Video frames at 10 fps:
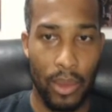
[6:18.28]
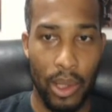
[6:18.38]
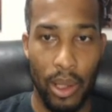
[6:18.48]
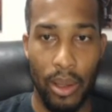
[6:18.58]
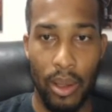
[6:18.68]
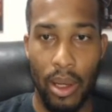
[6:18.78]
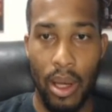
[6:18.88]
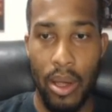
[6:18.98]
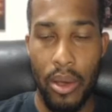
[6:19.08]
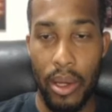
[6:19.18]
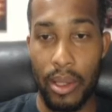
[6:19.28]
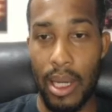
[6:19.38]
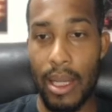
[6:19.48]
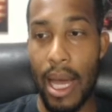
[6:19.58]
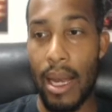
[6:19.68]
So you can
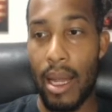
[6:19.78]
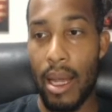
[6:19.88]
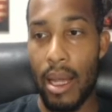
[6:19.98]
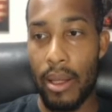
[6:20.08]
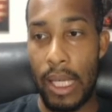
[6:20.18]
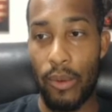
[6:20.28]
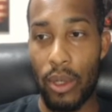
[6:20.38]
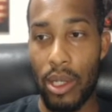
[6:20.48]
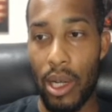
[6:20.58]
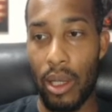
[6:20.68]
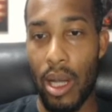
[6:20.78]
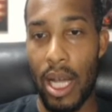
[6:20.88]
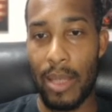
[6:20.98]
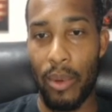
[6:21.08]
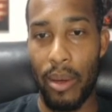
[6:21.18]
see that this one took a
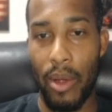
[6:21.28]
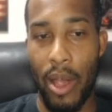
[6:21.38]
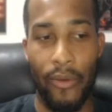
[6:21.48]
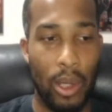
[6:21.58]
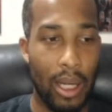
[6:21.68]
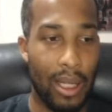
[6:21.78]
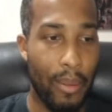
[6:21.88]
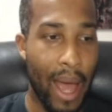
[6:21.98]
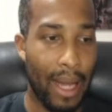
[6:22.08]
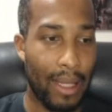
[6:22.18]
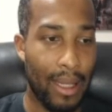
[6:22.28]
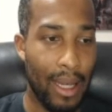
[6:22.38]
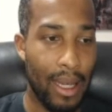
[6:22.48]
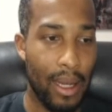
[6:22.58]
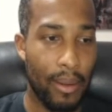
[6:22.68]
loss, but if you look at the M A C
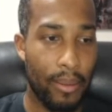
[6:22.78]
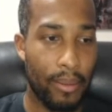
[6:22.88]
D,